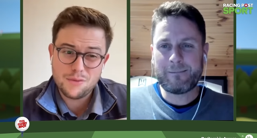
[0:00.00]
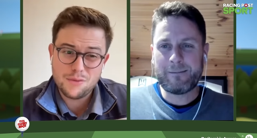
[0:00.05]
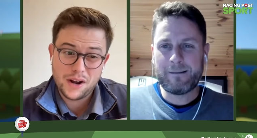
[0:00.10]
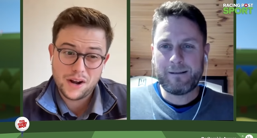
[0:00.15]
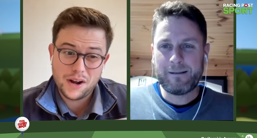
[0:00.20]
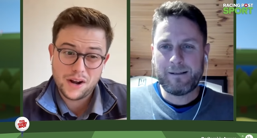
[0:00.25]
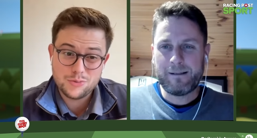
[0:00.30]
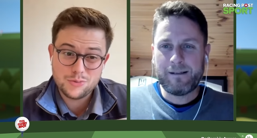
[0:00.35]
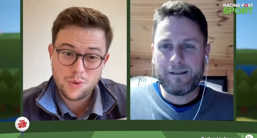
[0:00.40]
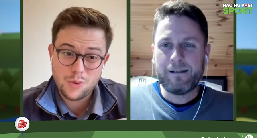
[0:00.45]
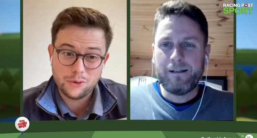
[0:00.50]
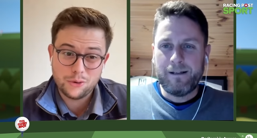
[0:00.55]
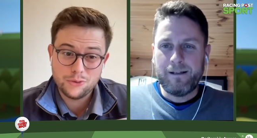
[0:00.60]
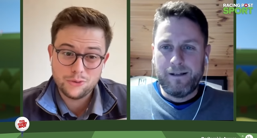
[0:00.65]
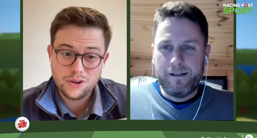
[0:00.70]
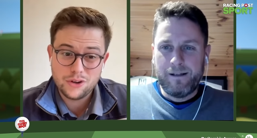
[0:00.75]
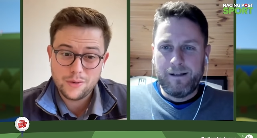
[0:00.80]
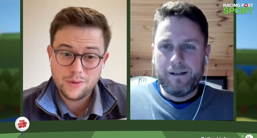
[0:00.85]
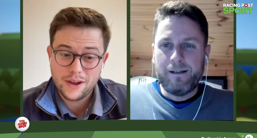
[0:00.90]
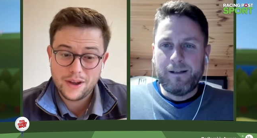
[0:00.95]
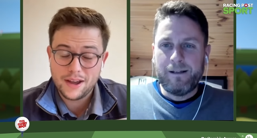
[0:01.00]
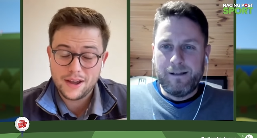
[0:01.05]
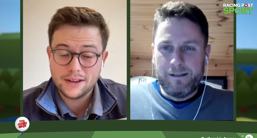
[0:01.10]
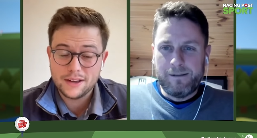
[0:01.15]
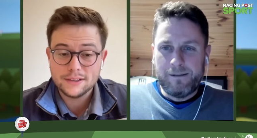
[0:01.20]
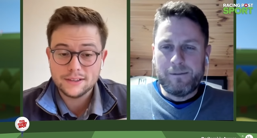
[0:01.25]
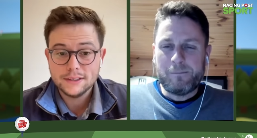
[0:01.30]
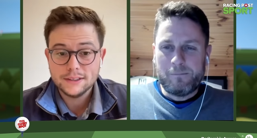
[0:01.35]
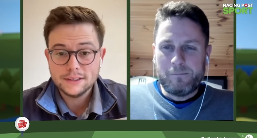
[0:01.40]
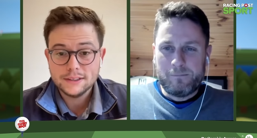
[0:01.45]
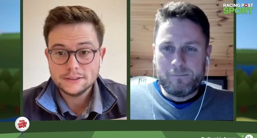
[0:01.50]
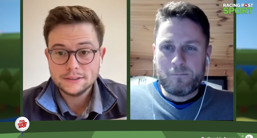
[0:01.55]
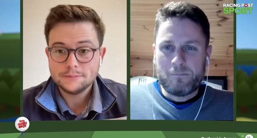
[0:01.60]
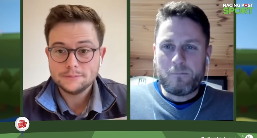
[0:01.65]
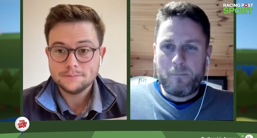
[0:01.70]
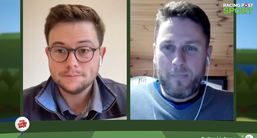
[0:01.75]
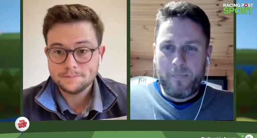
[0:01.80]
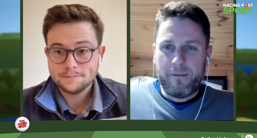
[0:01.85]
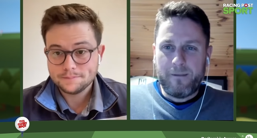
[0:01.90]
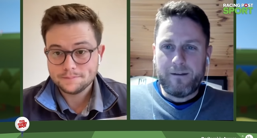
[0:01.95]
Speaker 1: and even when he was one or two ahead.
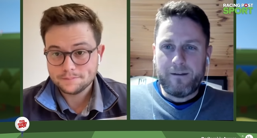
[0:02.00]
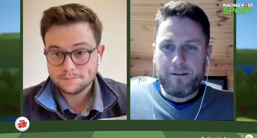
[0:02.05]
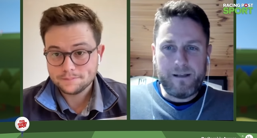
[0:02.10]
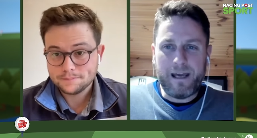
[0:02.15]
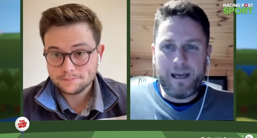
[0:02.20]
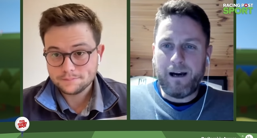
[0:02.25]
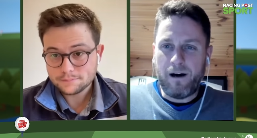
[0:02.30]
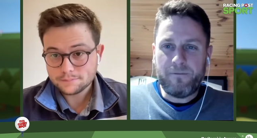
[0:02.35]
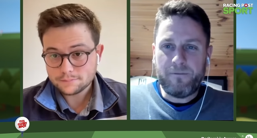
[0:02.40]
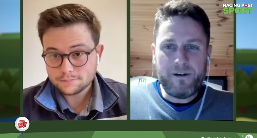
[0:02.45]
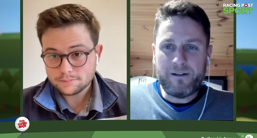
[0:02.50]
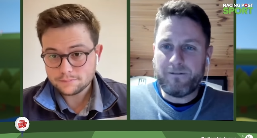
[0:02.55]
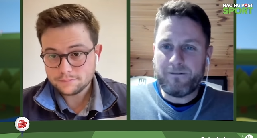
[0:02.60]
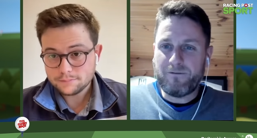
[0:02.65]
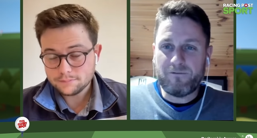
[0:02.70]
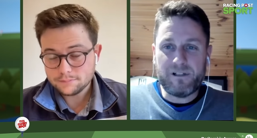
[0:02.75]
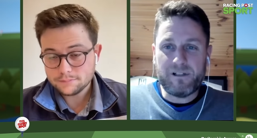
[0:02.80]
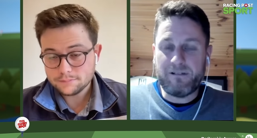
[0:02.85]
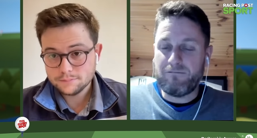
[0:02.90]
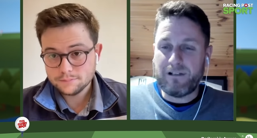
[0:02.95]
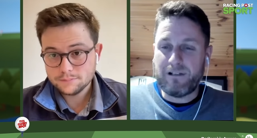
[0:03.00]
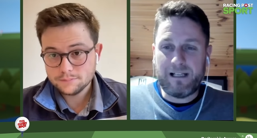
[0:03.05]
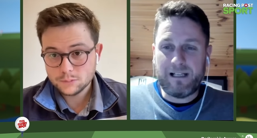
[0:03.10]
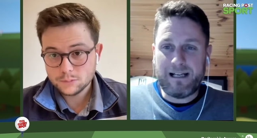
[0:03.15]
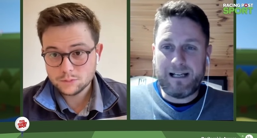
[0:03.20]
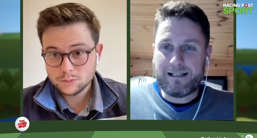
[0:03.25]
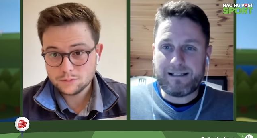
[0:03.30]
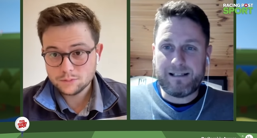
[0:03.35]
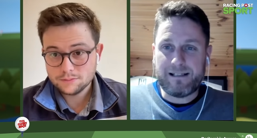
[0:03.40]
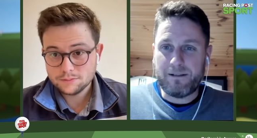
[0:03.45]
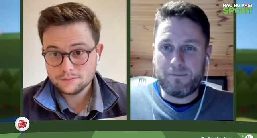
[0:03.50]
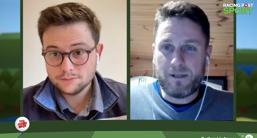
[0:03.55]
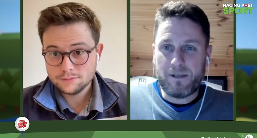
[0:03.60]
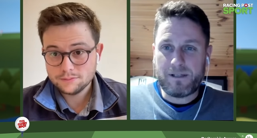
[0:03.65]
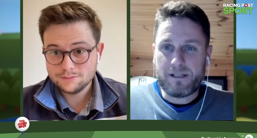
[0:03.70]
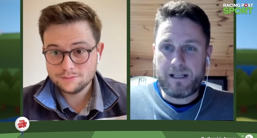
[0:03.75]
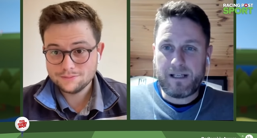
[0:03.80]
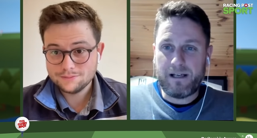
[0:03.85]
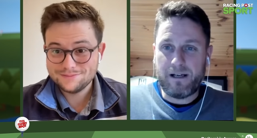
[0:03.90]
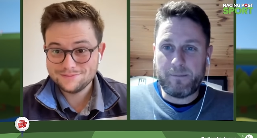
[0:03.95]
Speaker 2: Yeah, I found it really relaxing, I
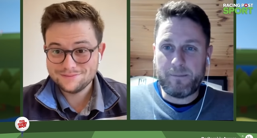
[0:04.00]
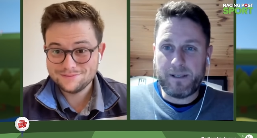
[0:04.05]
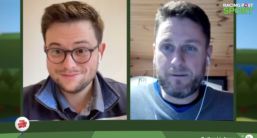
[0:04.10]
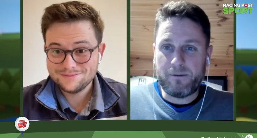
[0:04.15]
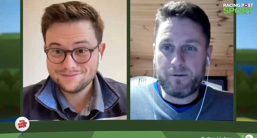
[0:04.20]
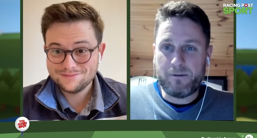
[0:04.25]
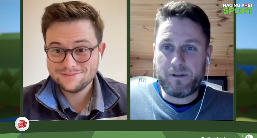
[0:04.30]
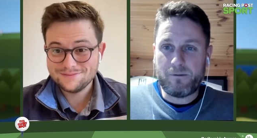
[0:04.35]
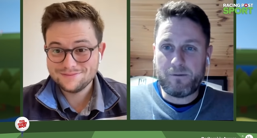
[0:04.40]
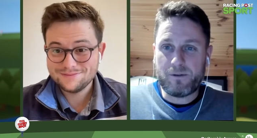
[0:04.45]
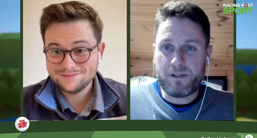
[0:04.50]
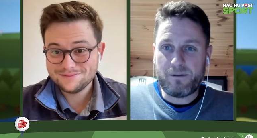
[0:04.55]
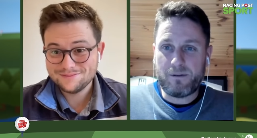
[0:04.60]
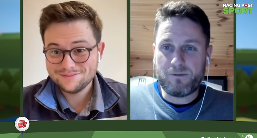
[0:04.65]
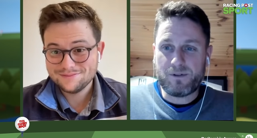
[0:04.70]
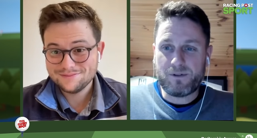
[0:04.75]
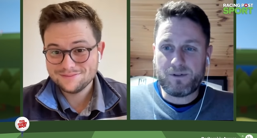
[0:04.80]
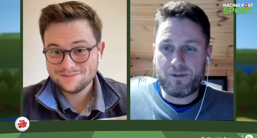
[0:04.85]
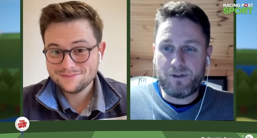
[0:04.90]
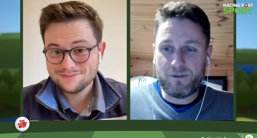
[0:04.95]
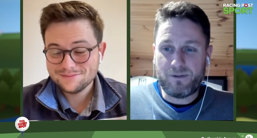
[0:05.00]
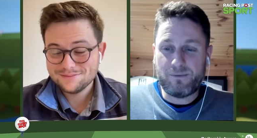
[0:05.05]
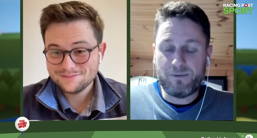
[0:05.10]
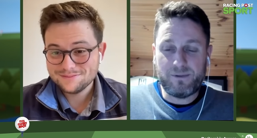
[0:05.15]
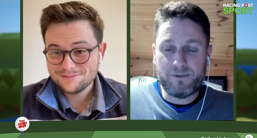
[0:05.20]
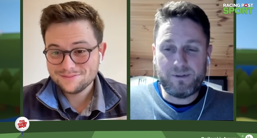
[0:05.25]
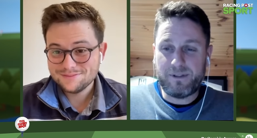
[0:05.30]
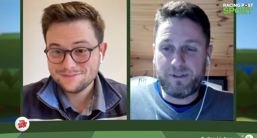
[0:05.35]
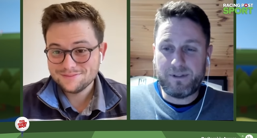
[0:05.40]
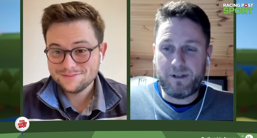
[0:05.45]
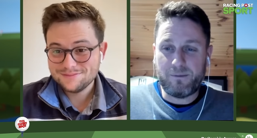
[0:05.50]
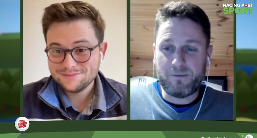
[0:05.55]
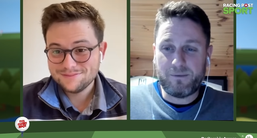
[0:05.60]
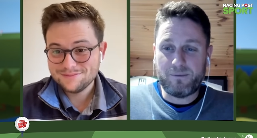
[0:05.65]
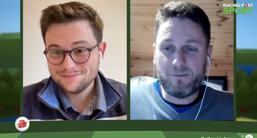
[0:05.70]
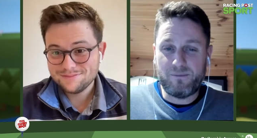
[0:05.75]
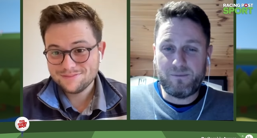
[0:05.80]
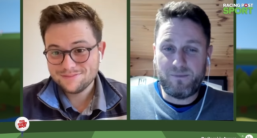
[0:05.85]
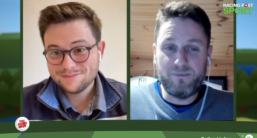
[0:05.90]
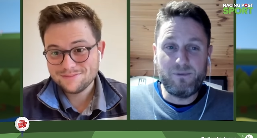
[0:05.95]
must say. I mean, it, there was there was a, you know,
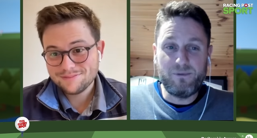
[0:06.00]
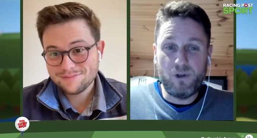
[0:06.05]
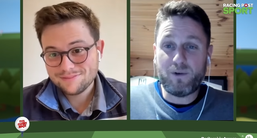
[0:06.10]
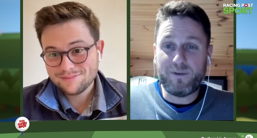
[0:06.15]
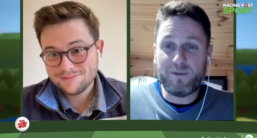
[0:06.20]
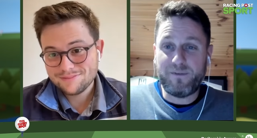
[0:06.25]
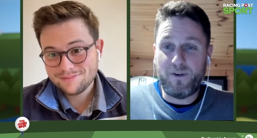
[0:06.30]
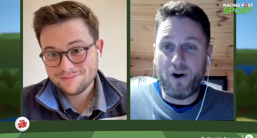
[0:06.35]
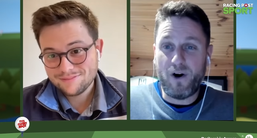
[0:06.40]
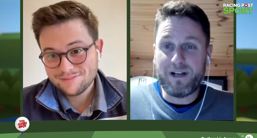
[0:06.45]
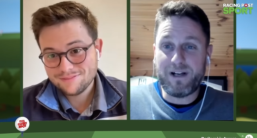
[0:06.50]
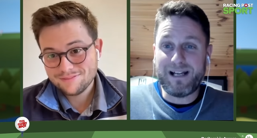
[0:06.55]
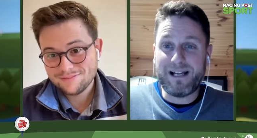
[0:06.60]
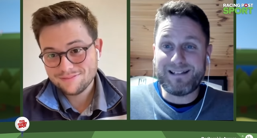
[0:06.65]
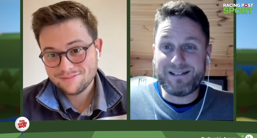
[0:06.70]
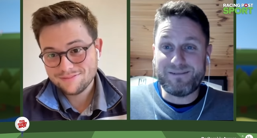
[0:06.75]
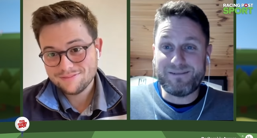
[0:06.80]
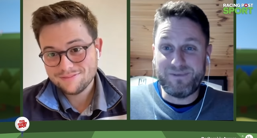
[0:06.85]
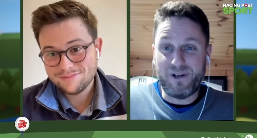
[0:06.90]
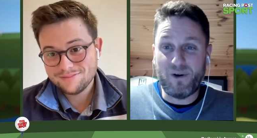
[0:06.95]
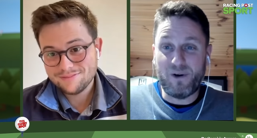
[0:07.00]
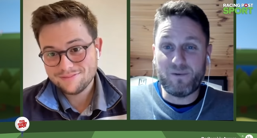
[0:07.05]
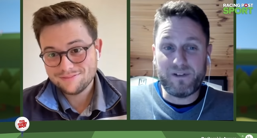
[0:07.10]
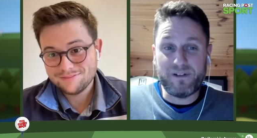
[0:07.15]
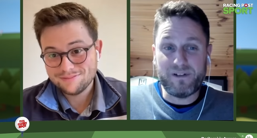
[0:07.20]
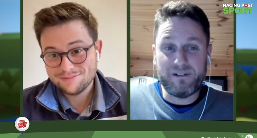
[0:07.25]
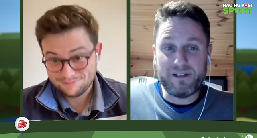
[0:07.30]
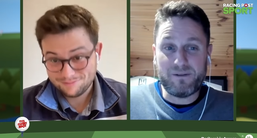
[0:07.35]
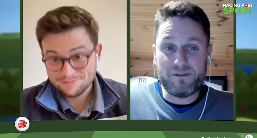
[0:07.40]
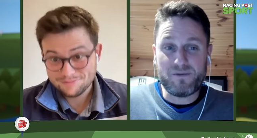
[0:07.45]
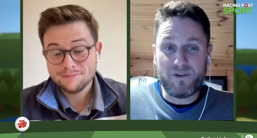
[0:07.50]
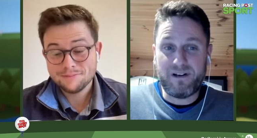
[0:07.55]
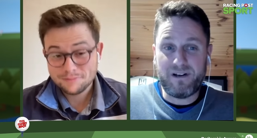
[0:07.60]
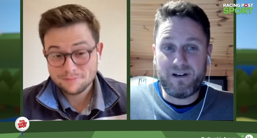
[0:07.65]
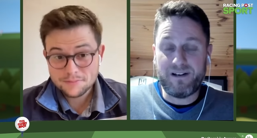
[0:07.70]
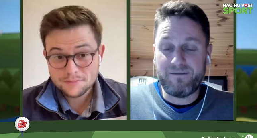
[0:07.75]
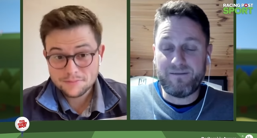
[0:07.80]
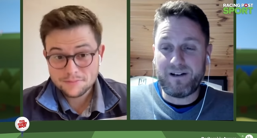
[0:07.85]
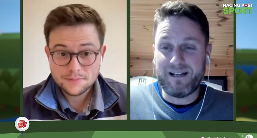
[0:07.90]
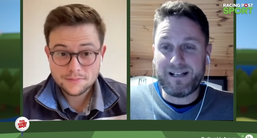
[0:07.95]
a lot of finance involved here, and it was
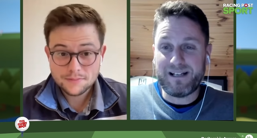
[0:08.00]
very,